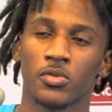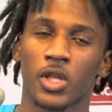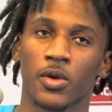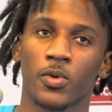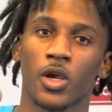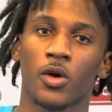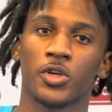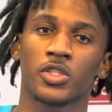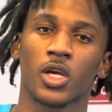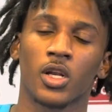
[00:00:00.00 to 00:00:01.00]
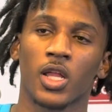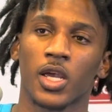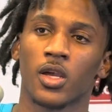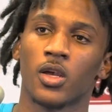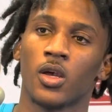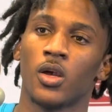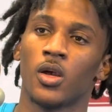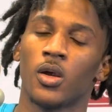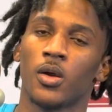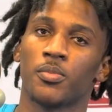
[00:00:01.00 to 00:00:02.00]
Like we always try to like
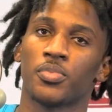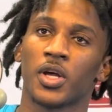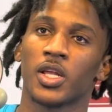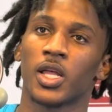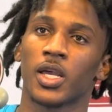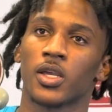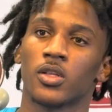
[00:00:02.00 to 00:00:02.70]
play like